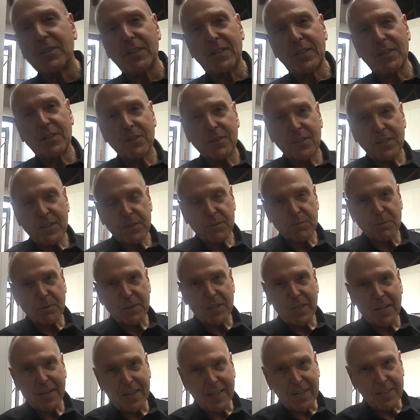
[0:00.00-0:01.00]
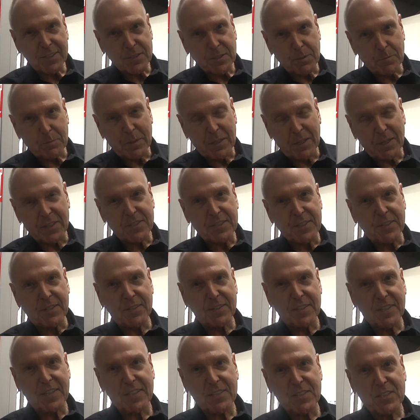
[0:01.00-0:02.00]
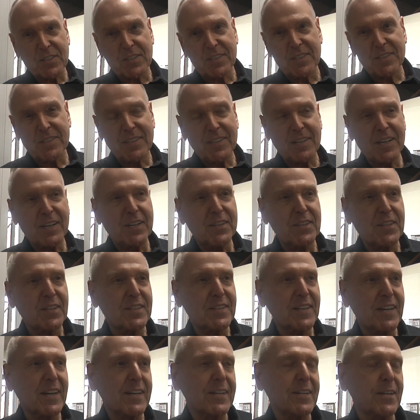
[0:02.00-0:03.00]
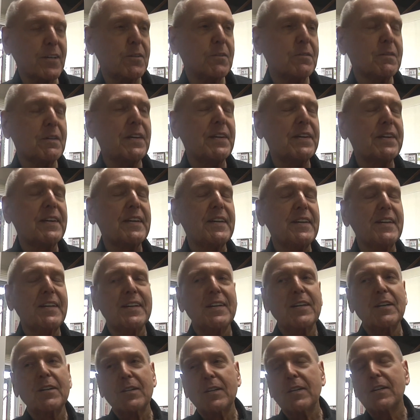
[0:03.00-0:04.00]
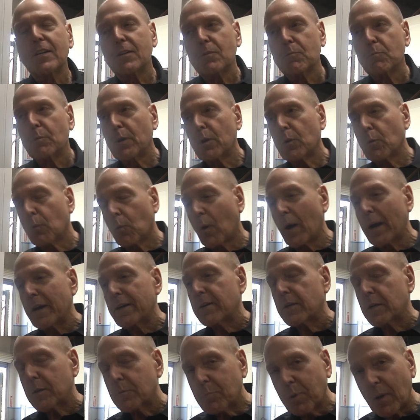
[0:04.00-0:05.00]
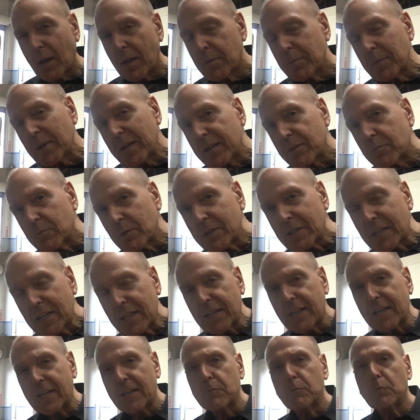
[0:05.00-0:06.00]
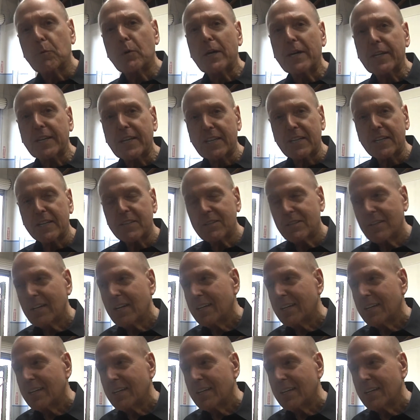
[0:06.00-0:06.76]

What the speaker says: here, this one has a military engine on the dyno. We're wiring plumbing, we're getting ready